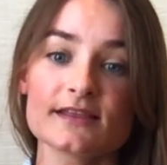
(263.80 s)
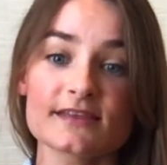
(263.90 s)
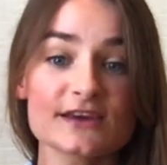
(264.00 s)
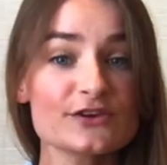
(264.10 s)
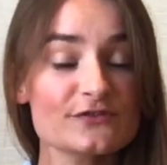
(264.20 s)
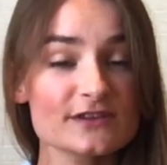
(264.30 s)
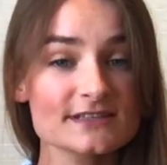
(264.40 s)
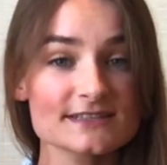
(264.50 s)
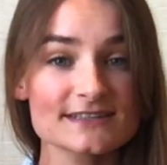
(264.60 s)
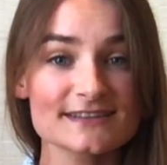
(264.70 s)
Thank you for
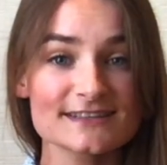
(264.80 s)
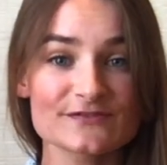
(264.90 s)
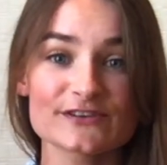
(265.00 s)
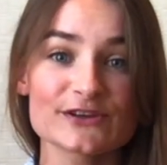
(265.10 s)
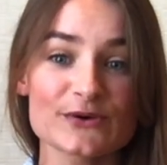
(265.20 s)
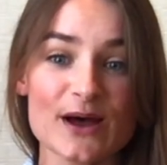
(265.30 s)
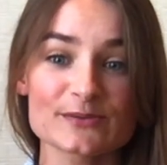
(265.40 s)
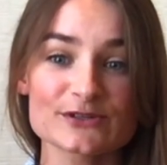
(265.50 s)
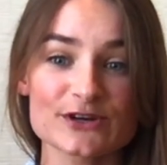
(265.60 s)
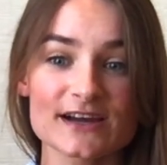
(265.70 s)
listening to this video
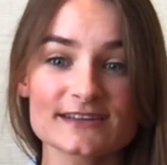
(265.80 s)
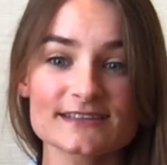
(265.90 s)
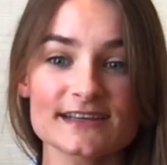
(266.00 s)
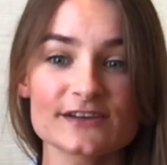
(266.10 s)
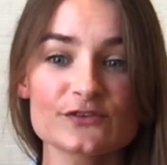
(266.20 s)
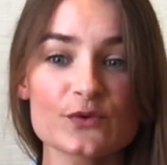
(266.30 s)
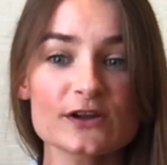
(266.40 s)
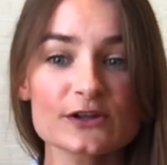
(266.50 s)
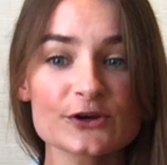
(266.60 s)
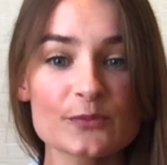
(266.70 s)
abstract, and if you want
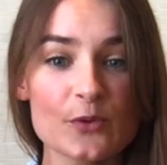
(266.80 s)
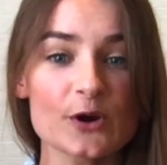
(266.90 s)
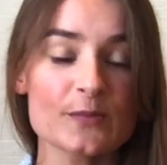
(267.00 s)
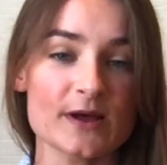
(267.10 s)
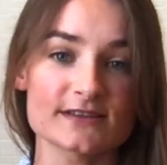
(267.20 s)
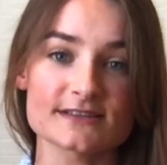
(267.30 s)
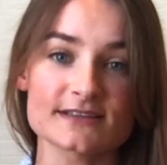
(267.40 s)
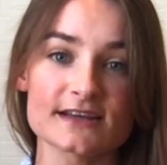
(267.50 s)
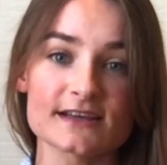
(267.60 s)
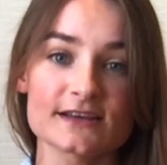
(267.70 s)
to learn more about the
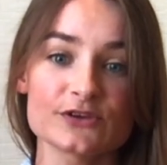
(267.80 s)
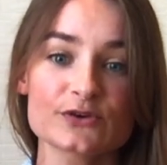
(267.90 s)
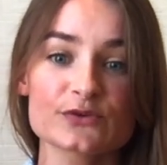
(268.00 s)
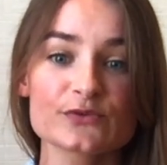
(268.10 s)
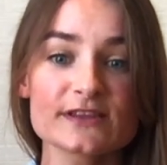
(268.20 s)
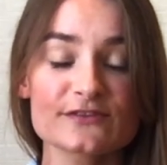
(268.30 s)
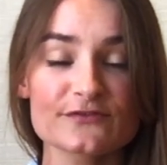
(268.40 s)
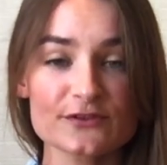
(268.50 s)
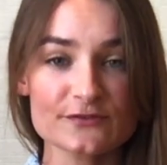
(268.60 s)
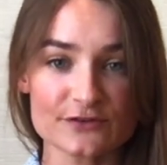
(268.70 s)
study, you can read the
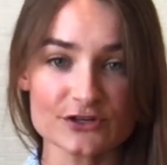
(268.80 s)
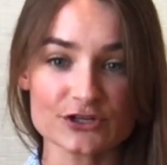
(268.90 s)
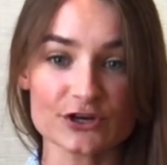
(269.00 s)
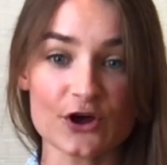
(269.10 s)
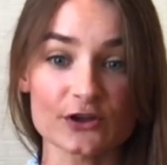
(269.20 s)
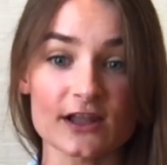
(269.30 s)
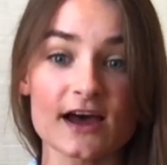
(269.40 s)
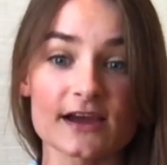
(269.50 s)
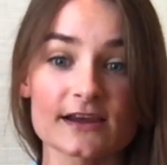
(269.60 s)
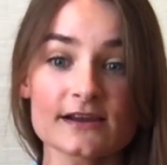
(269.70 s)
full version
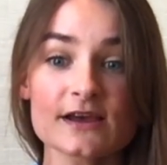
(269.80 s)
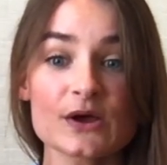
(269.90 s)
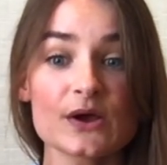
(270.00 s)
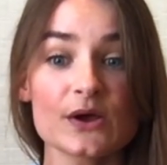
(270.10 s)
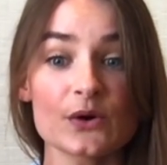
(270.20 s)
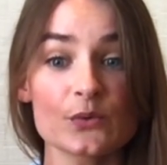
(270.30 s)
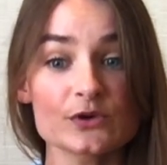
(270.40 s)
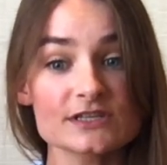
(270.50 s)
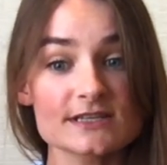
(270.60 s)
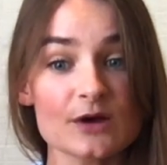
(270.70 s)
online,
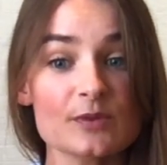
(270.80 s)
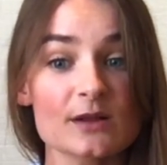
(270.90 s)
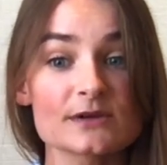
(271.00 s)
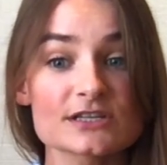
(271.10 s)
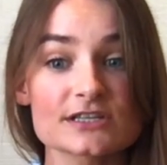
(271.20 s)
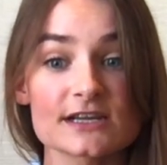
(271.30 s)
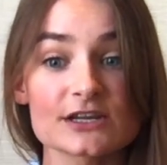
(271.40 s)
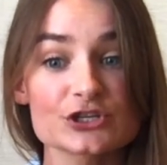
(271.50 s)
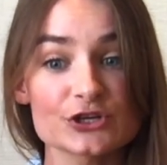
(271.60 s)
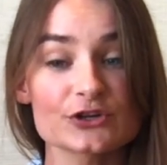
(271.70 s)
which is now published
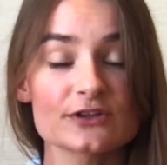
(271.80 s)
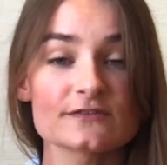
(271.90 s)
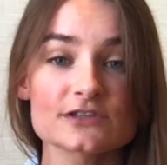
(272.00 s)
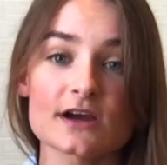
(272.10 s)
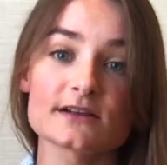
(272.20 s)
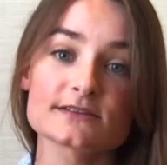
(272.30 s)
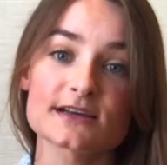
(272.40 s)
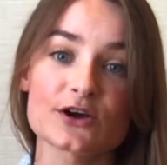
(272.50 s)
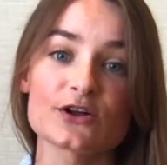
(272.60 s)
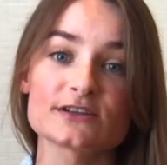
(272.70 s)
in Journal of Child
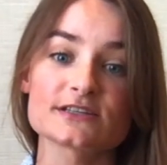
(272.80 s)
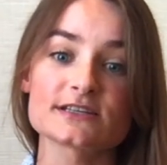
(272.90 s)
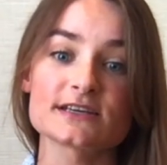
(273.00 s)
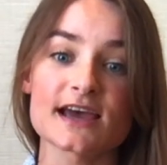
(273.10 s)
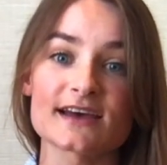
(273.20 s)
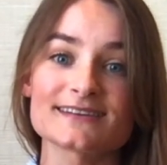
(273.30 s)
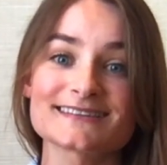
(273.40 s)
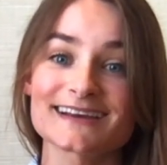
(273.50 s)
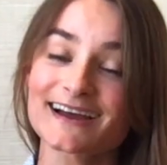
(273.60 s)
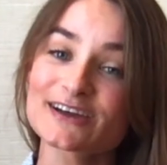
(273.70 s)
Psychology and
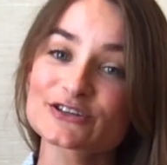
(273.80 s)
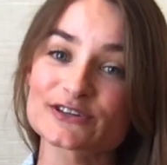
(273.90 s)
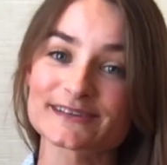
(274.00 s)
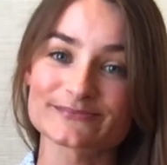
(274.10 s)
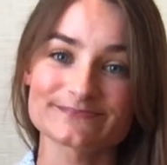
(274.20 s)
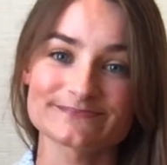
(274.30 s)
Psychiatry.